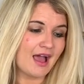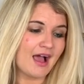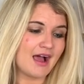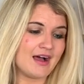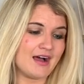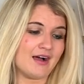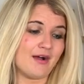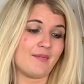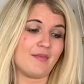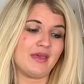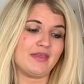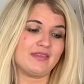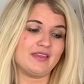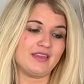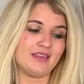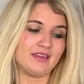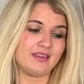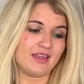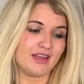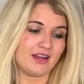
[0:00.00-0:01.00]
Um, and
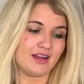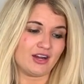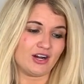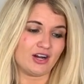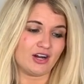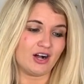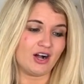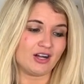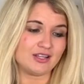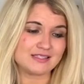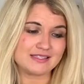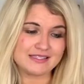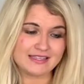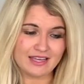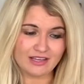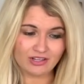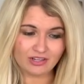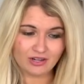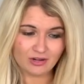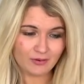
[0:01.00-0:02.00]
then they're on
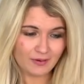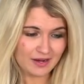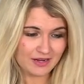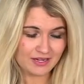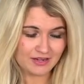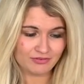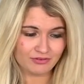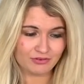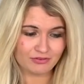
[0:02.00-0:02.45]
sale already